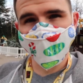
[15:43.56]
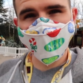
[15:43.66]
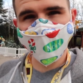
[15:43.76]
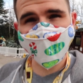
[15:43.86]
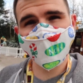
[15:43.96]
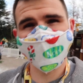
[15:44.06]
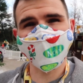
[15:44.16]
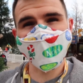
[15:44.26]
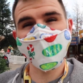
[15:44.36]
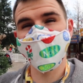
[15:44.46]
We made a
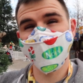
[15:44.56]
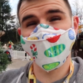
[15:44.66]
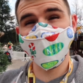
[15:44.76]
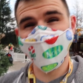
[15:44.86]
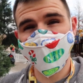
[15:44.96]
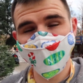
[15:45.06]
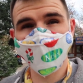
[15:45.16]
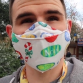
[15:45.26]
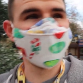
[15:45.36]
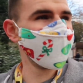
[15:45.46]
mistake. We thought the dragon
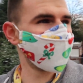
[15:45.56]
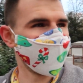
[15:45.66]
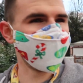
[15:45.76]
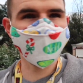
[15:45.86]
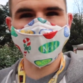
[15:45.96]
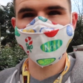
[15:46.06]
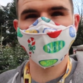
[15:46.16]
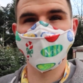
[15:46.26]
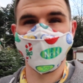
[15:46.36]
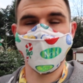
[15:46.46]
was closed the whole time
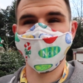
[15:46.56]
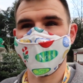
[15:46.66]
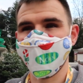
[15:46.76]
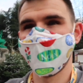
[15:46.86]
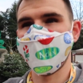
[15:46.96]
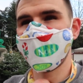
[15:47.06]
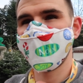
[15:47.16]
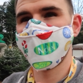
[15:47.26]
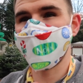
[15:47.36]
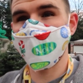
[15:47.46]
due to weather,
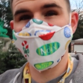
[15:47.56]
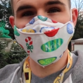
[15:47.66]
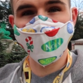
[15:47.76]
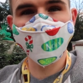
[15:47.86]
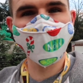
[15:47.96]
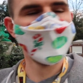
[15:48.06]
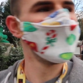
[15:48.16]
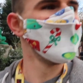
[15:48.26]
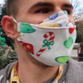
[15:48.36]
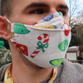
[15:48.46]
with it being cold.
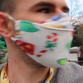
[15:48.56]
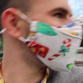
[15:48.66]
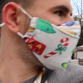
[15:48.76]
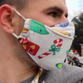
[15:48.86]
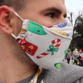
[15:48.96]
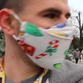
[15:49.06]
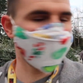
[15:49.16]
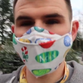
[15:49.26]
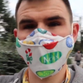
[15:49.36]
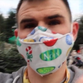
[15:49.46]
We've just checked
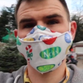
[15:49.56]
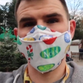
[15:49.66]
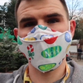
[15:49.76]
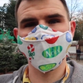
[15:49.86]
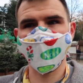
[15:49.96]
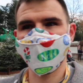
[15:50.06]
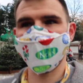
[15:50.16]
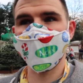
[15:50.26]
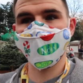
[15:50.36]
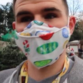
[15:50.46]
on the sign back
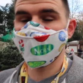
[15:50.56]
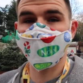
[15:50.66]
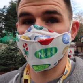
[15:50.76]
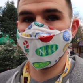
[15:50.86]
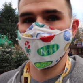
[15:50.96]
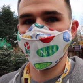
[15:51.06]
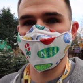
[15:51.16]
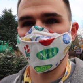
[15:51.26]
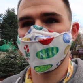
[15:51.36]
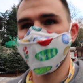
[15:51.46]
there and it's still
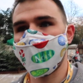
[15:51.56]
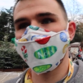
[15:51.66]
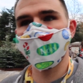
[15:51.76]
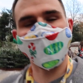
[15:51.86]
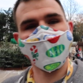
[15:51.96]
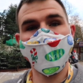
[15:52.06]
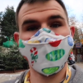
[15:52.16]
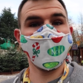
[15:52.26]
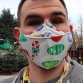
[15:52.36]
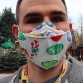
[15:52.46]
listed on the sign. We checked the
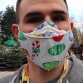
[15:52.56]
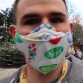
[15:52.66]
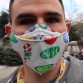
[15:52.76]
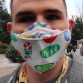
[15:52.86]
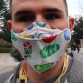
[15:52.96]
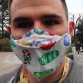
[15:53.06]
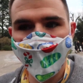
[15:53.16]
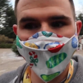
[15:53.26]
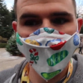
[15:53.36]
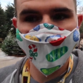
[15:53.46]
app and it's out.
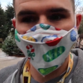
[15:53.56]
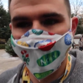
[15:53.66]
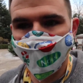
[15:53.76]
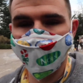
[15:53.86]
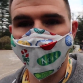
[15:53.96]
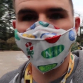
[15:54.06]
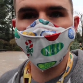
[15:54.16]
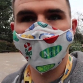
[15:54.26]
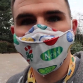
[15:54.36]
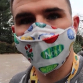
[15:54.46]

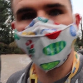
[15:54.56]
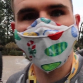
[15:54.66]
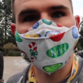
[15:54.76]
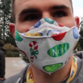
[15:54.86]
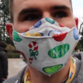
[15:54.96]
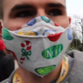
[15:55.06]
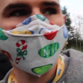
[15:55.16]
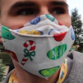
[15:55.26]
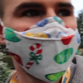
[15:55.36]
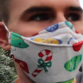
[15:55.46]
So it's at a
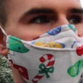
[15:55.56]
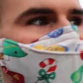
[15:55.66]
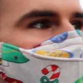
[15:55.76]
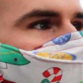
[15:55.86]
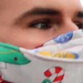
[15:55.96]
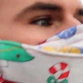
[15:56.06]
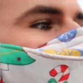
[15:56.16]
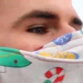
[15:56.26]
5-minute wait right now.